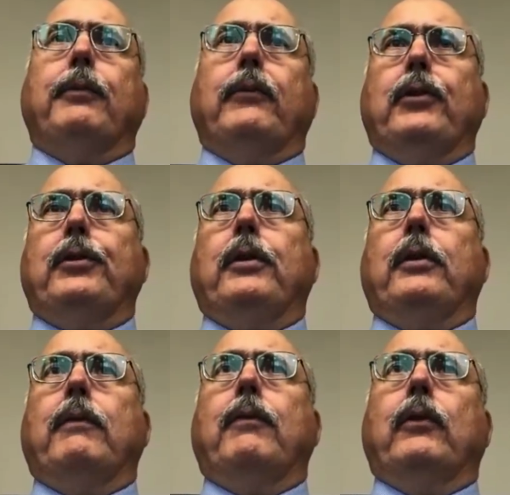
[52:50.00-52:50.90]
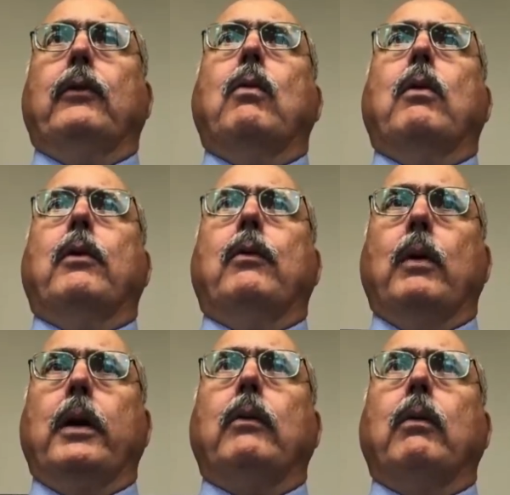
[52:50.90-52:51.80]
position in the first quarter of
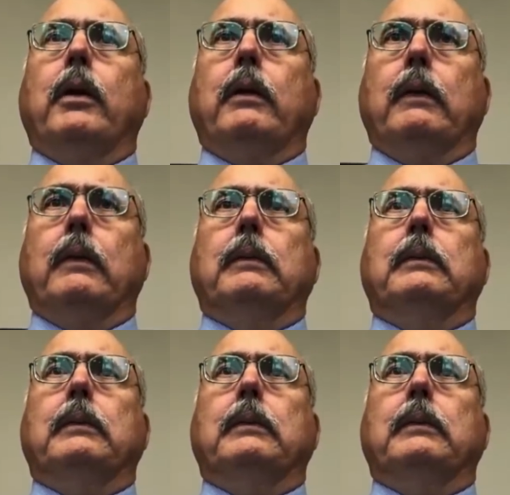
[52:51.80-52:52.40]
twenty twenty-two.